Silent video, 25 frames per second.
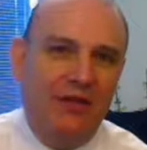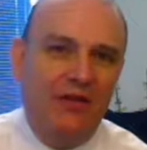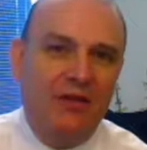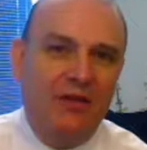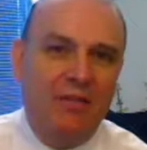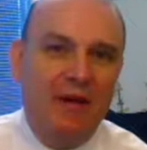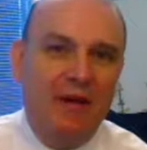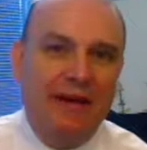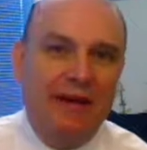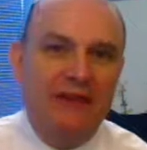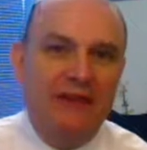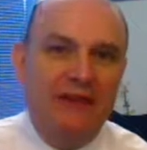The
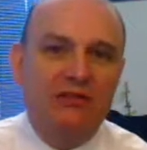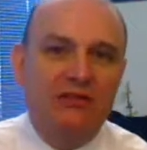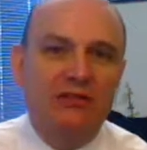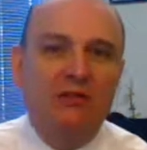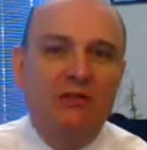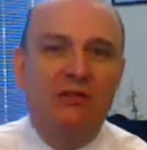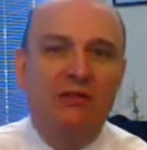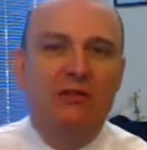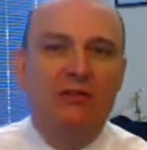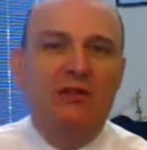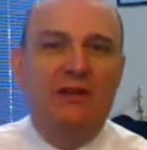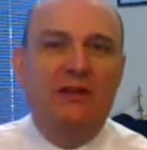main
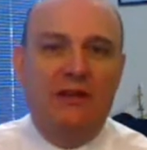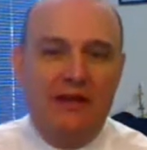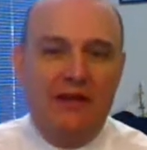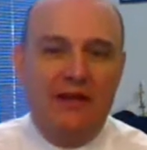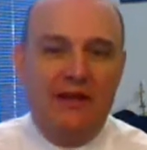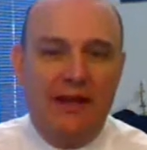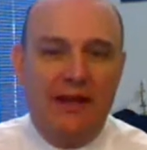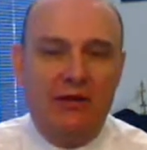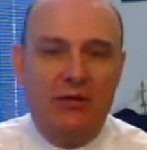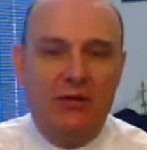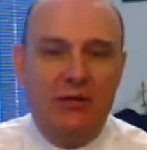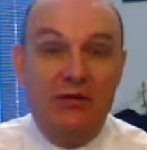tool of the
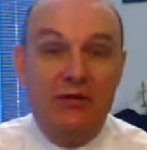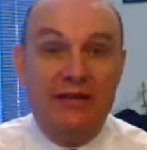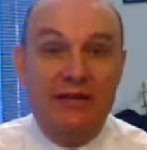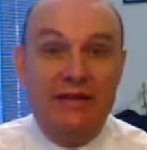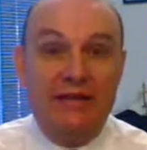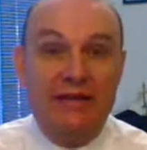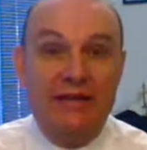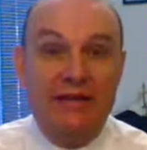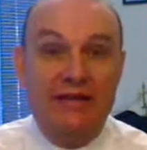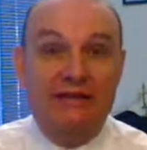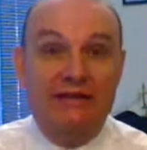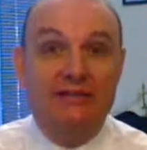landlord
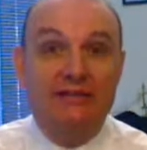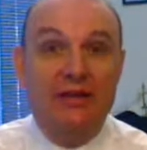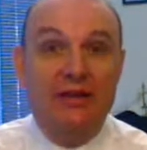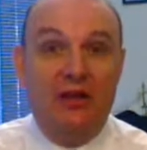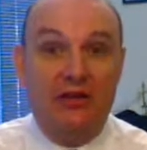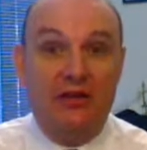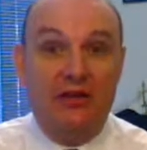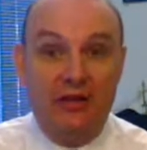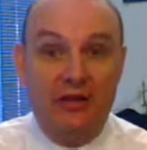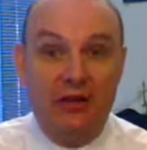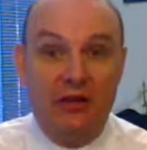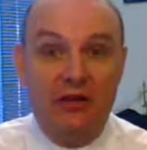is
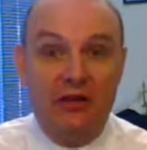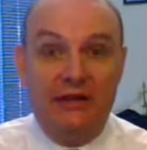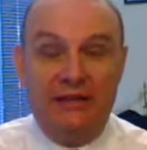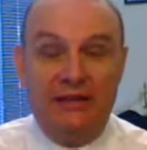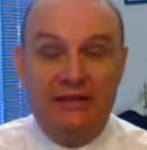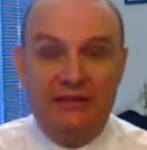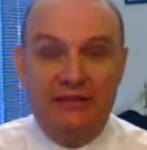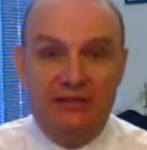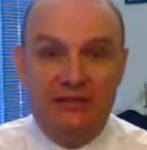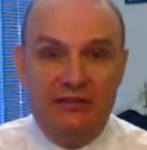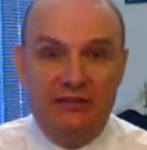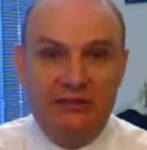the
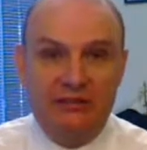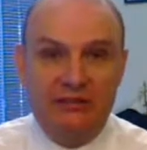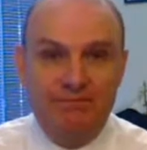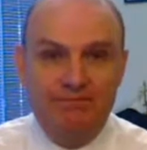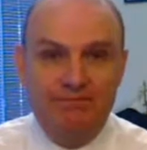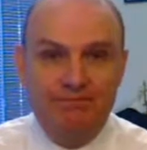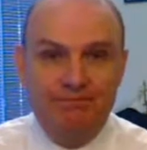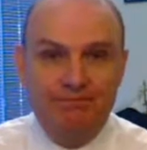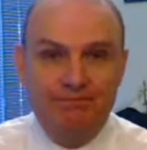lease.